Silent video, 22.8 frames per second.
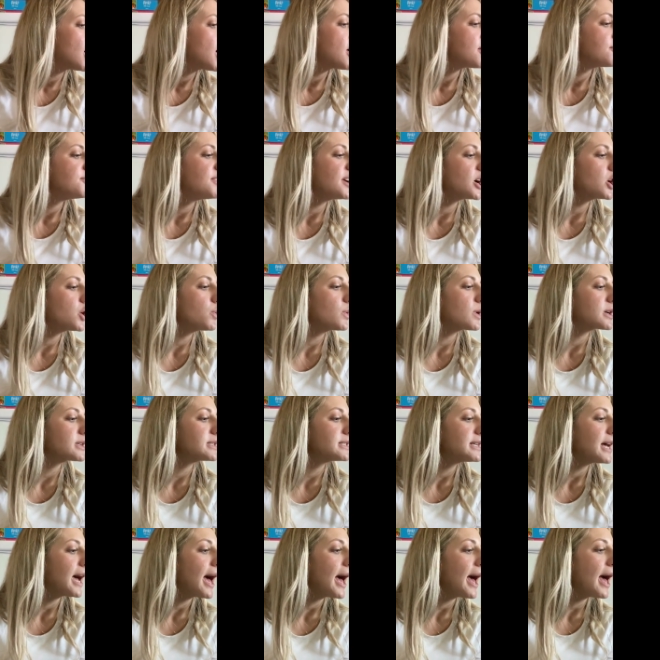There were
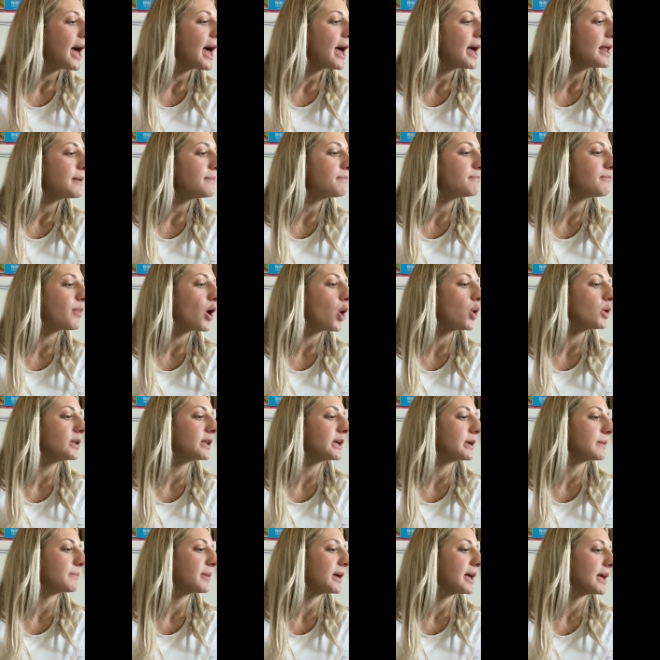10
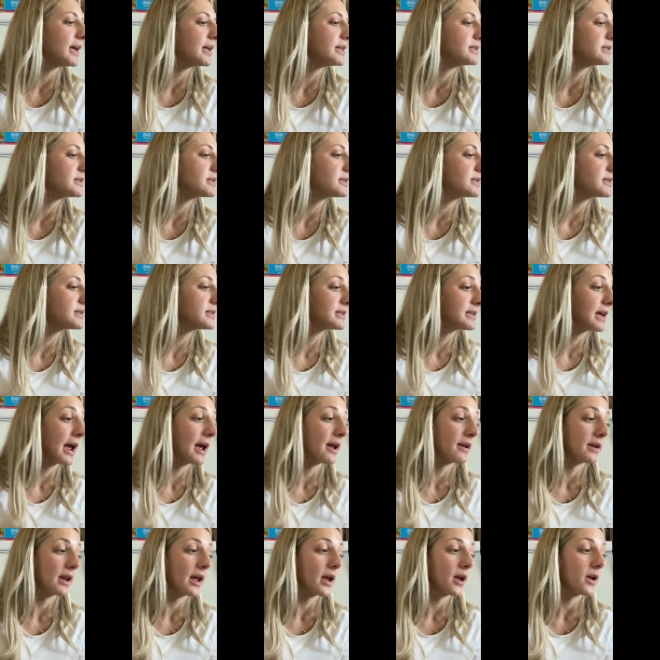bowling pins
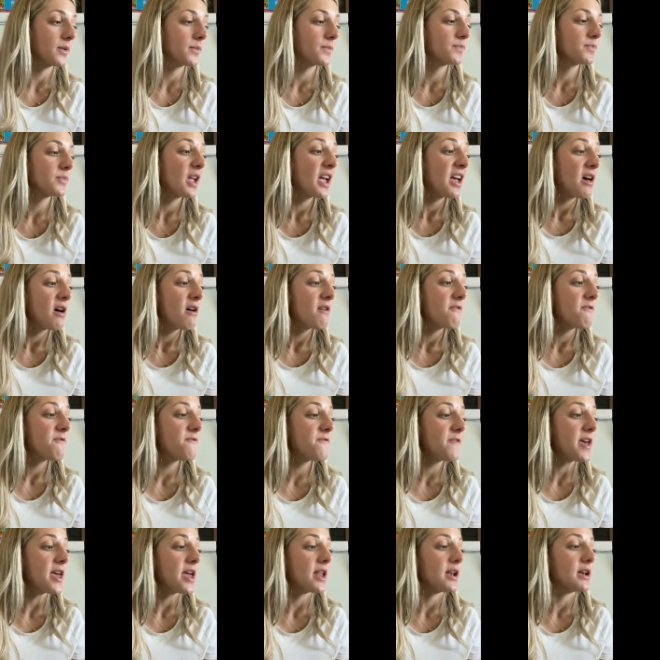standing.
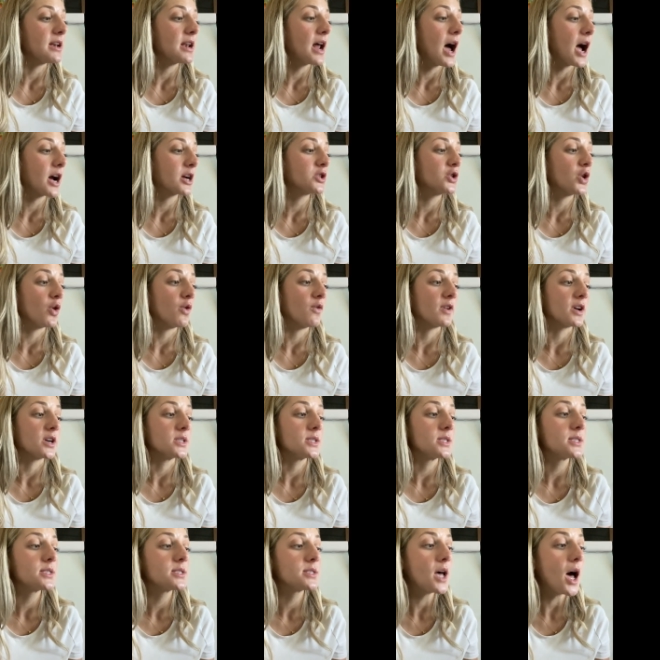Finn knocked over
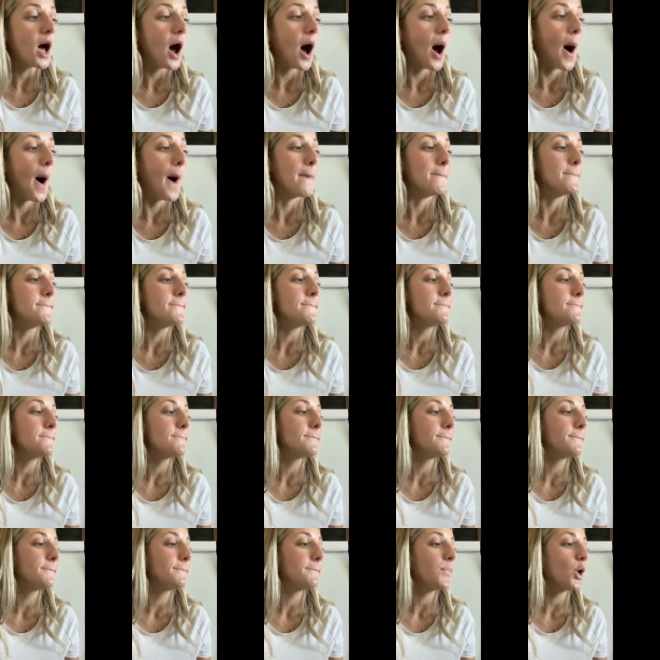some
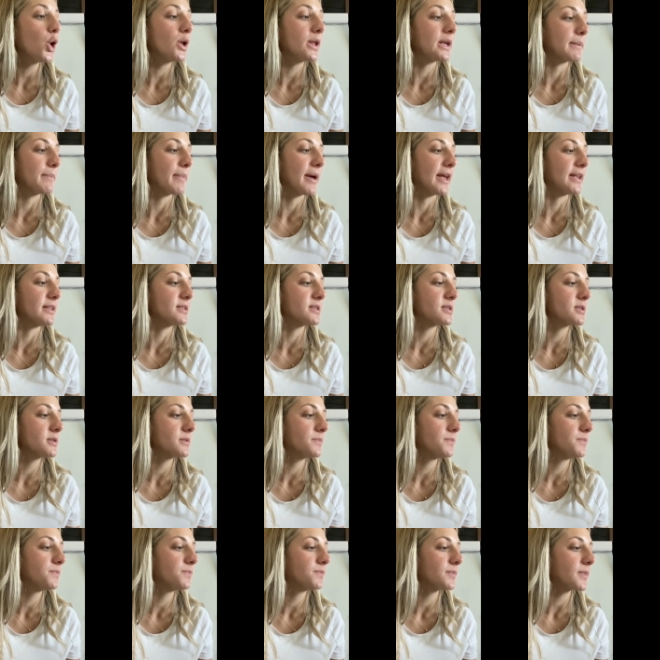bowling pins,
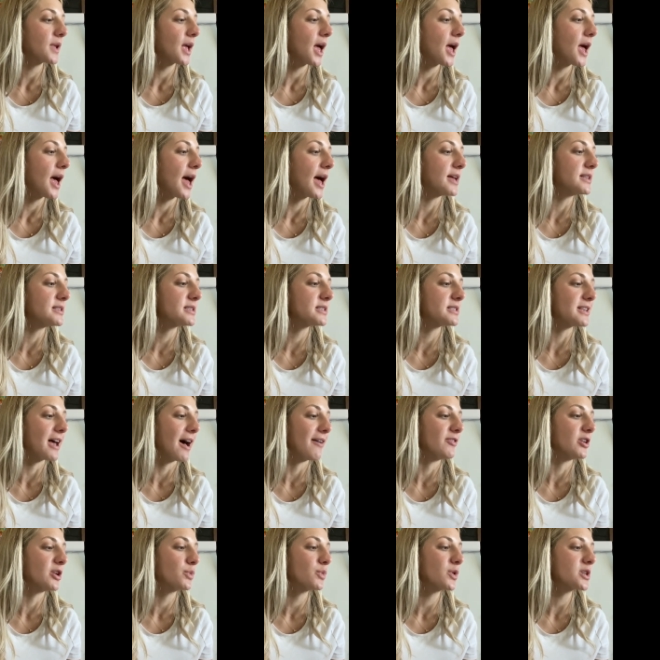and
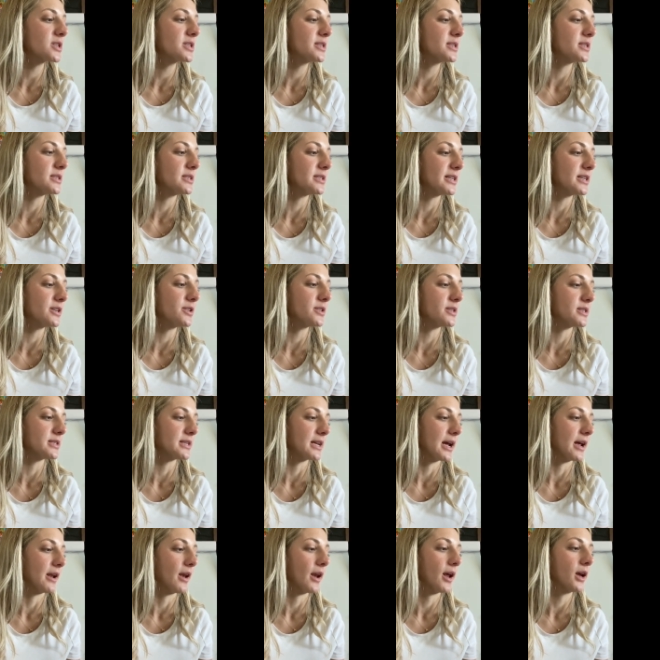7 were still
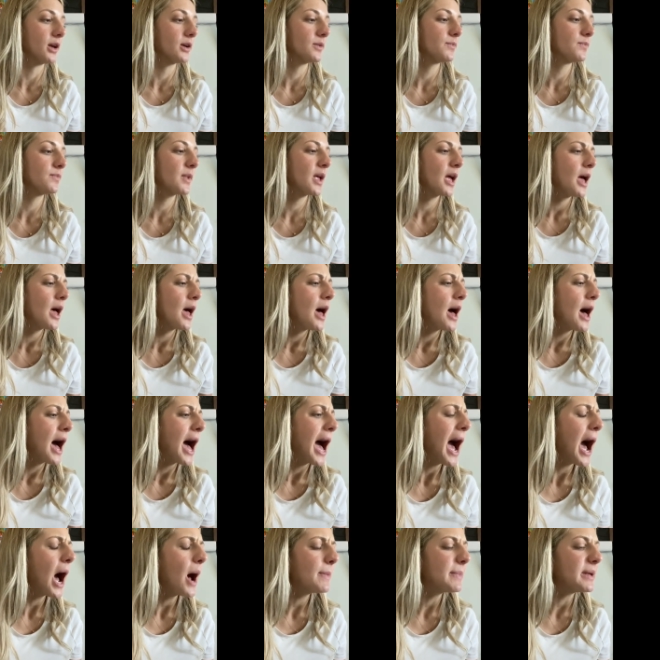standing.
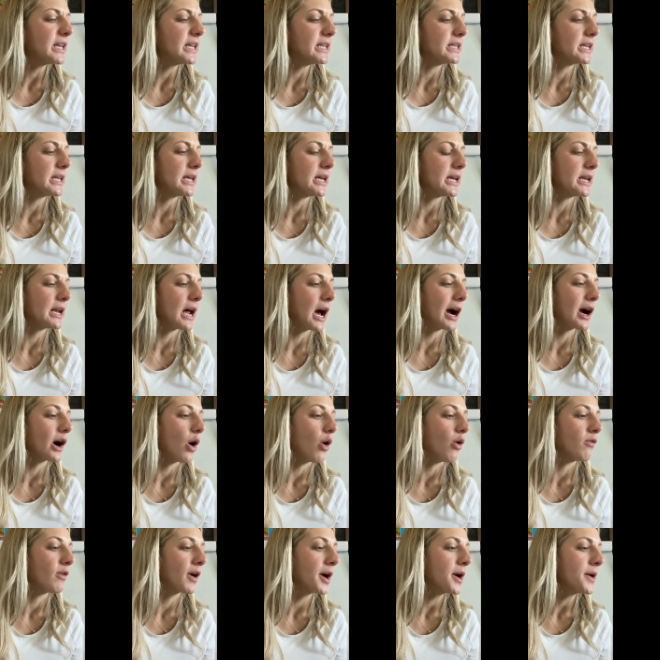How many did he knock
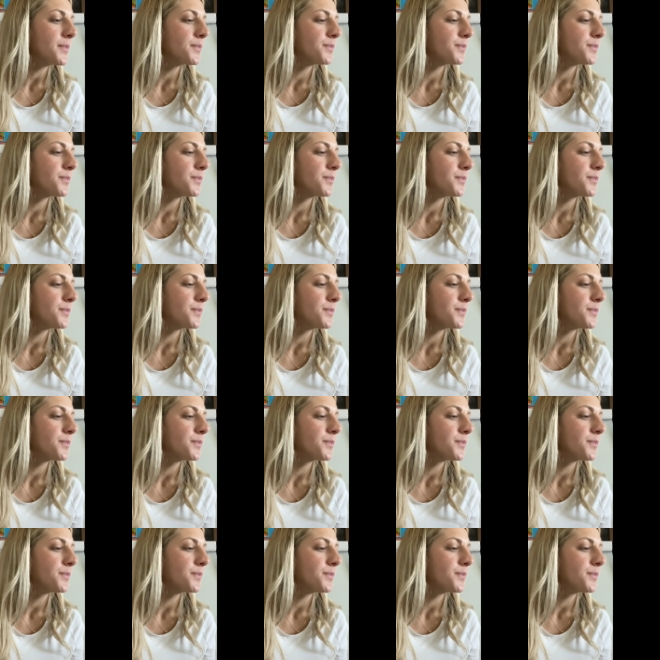over?